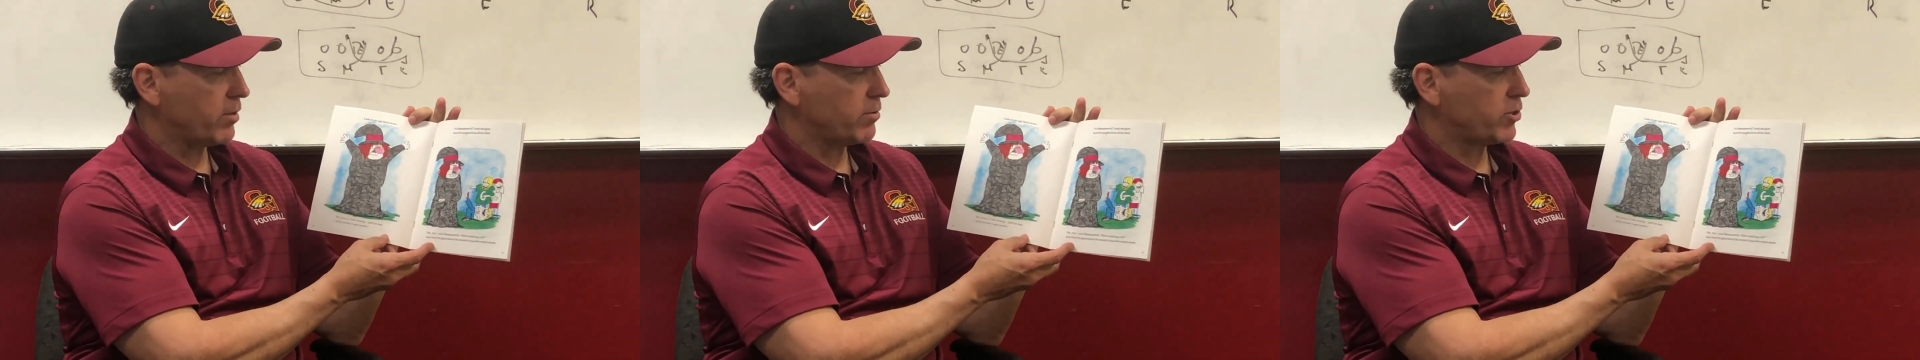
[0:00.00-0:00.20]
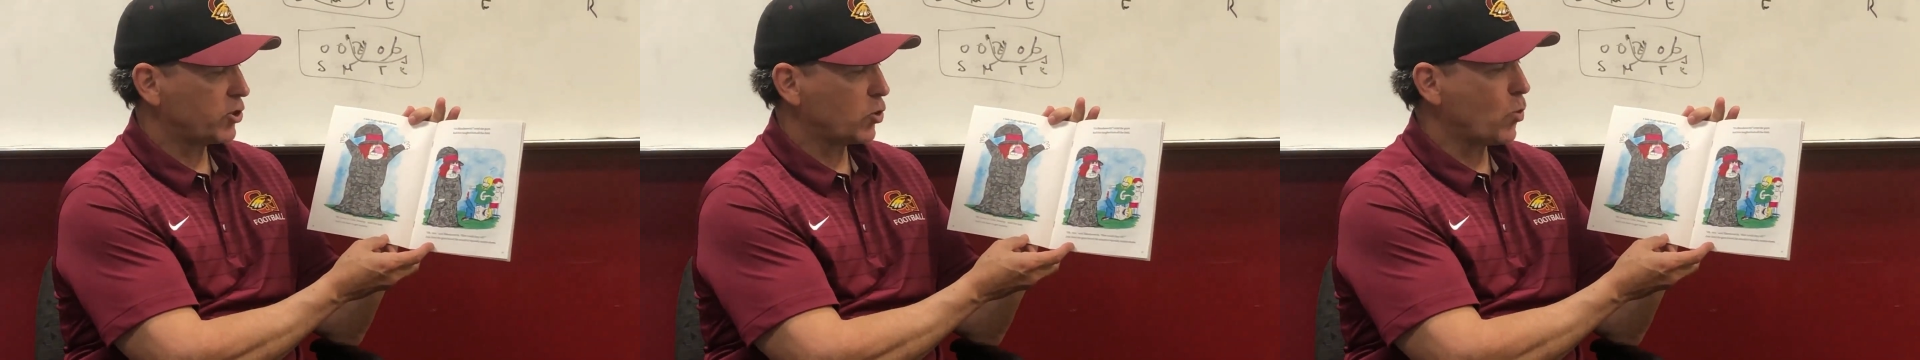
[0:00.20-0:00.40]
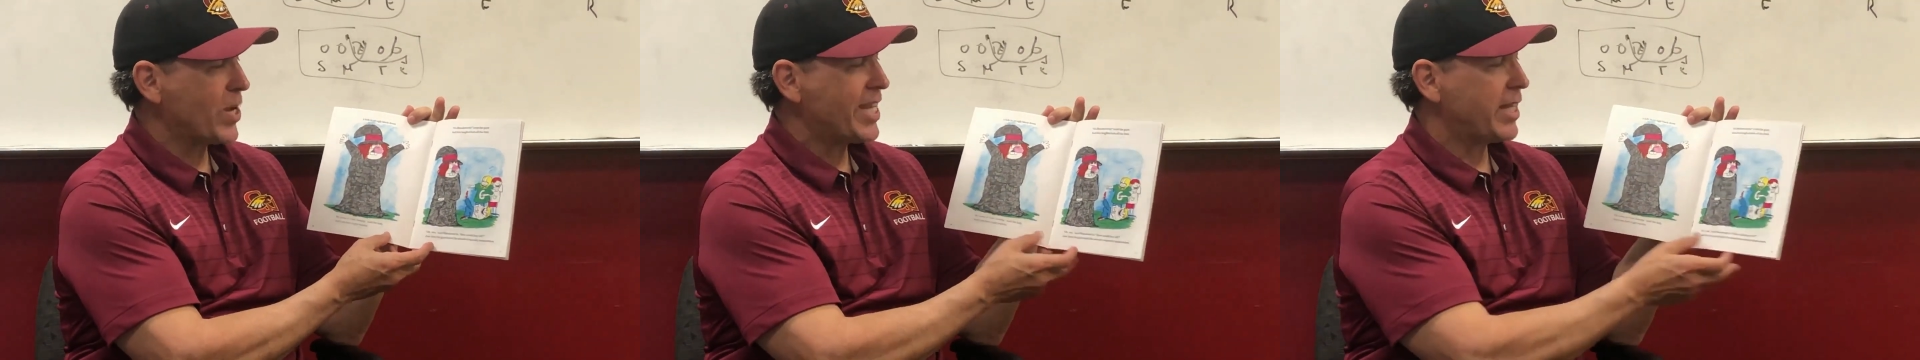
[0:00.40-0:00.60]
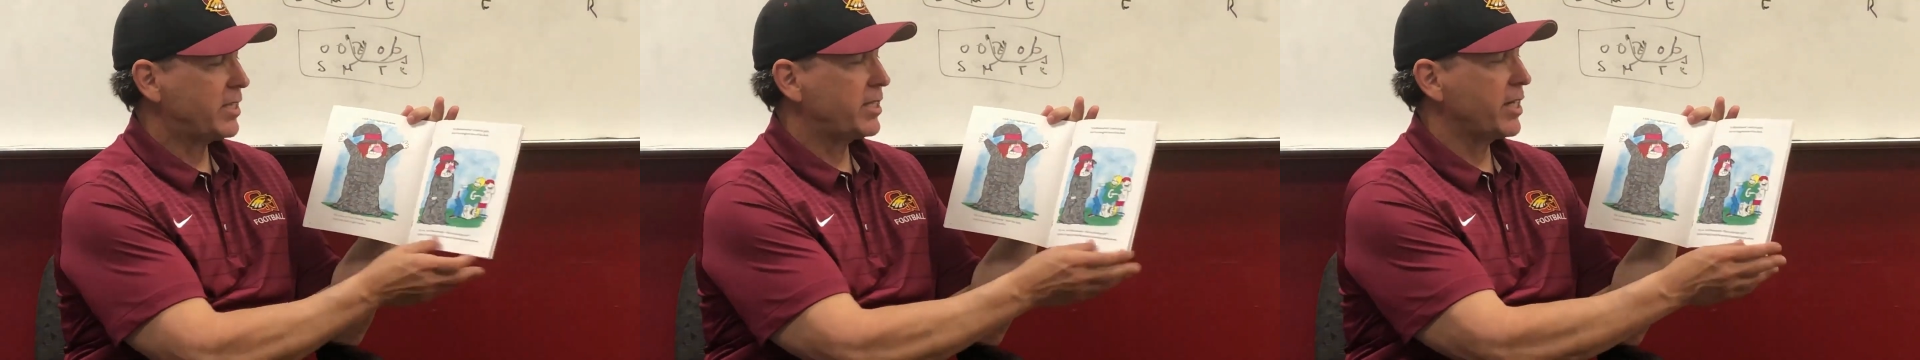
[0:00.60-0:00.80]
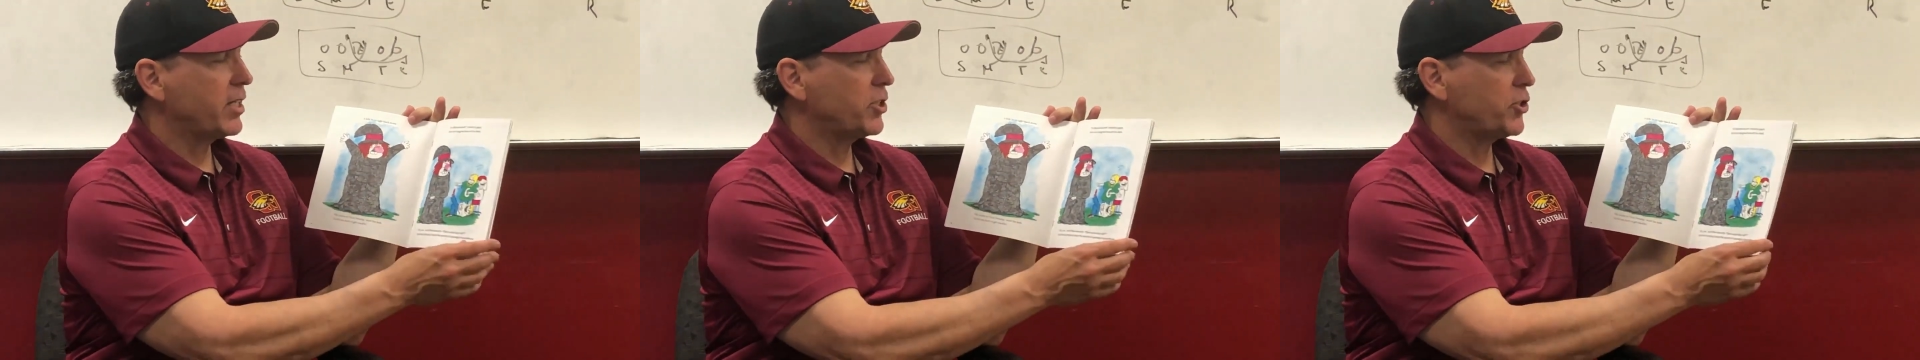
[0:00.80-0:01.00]
of squeaky
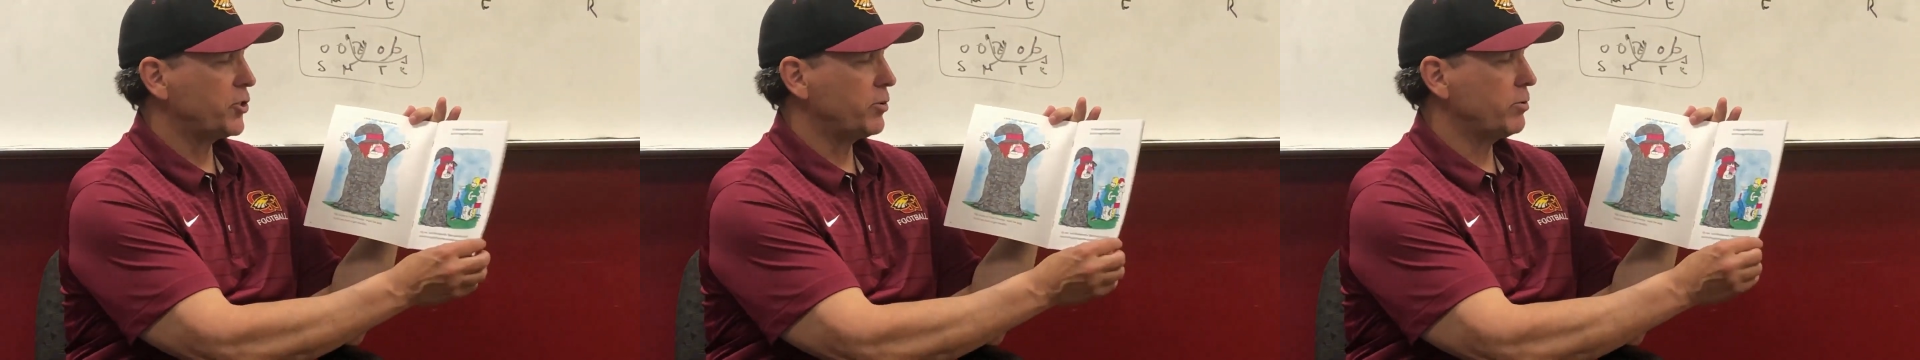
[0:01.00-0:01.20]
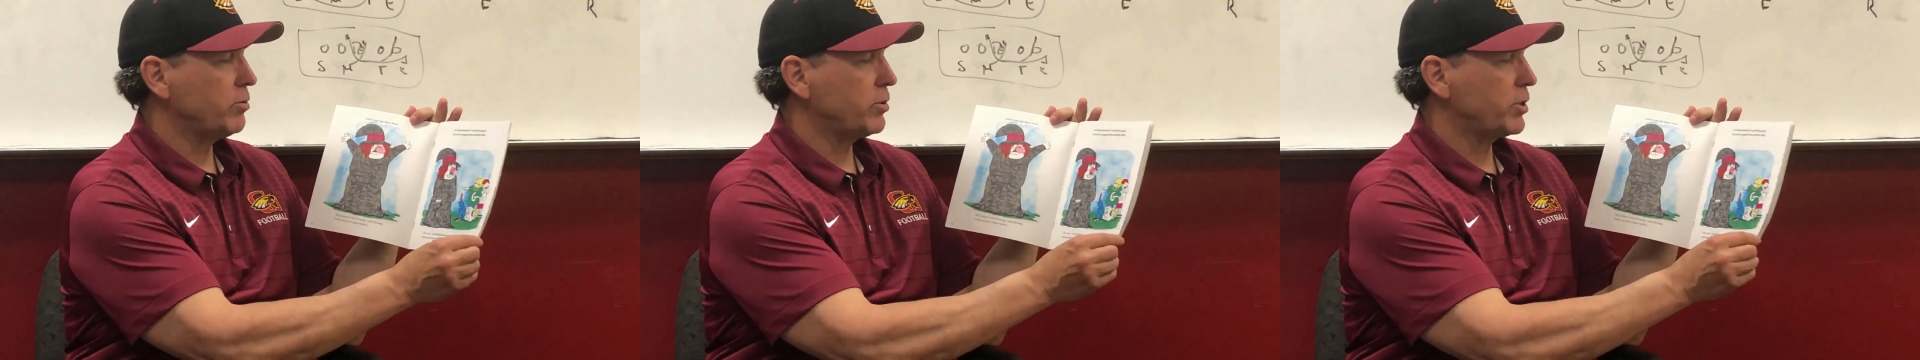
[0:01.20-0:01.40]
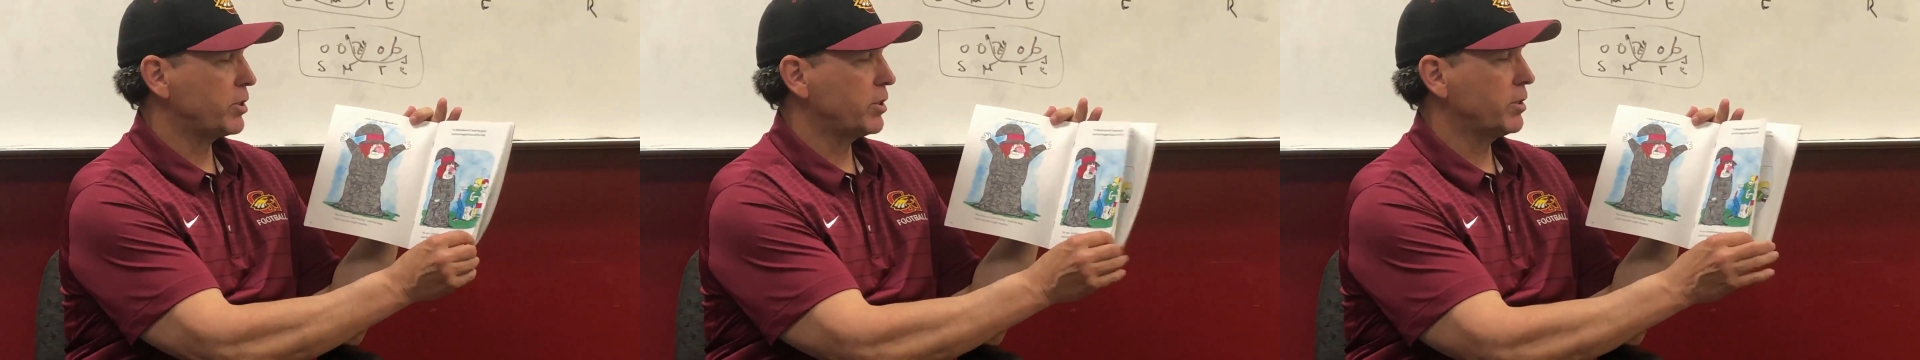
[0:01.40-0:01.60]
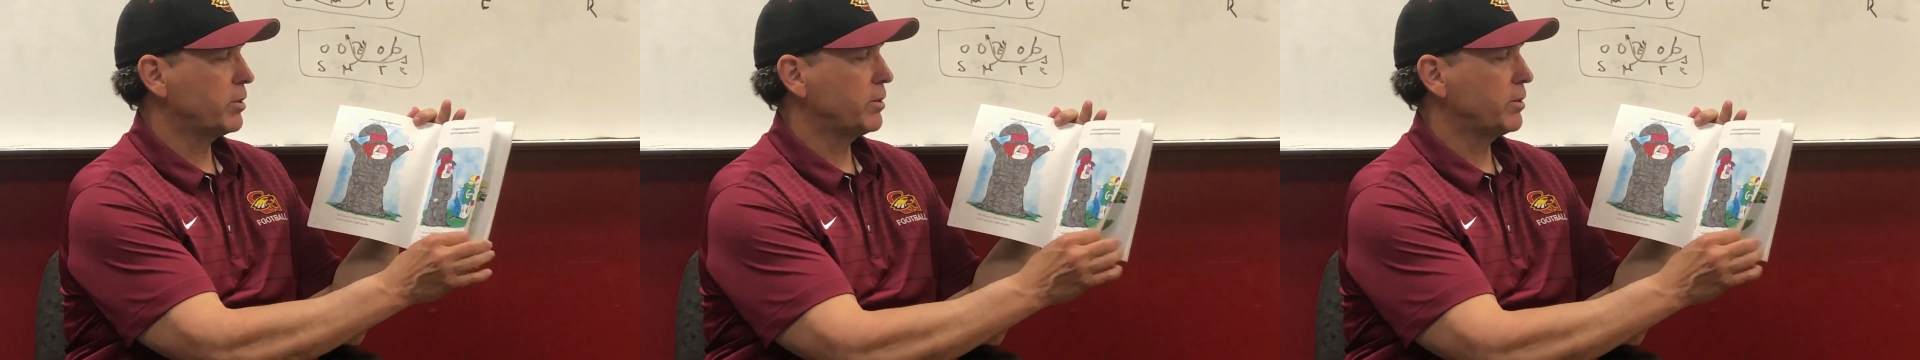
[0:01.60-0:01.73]
tennis shoes.